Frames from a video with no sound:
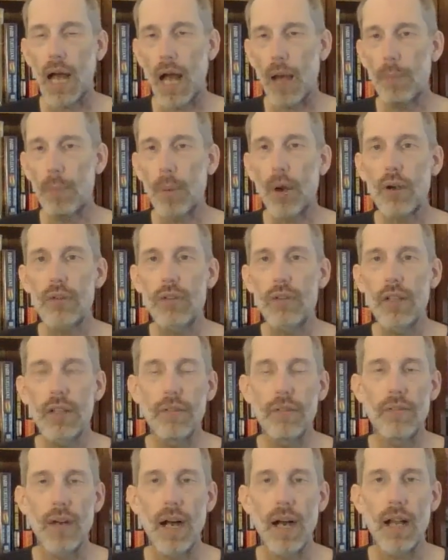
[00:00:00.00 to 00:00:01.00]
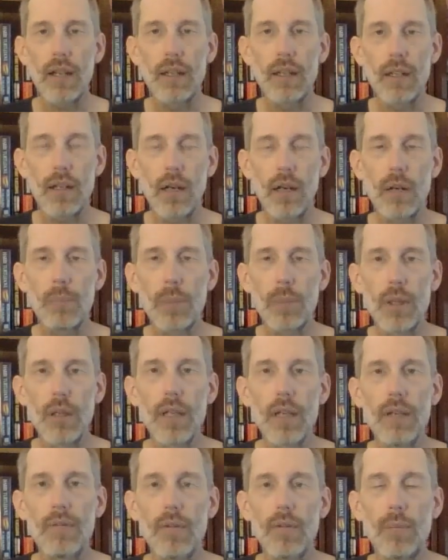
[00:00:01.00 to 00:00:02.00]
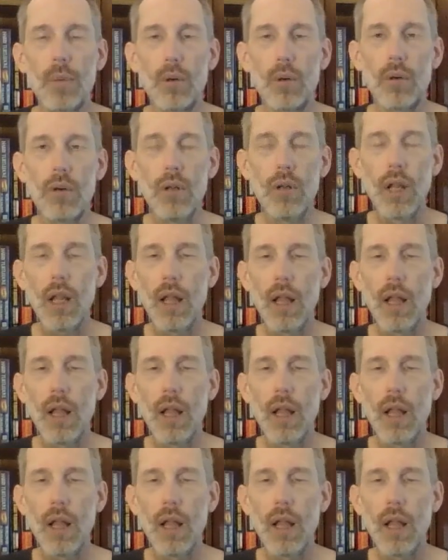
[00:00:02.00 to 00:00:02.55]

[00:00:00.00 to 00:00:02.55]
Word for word: I personally find it unbelievable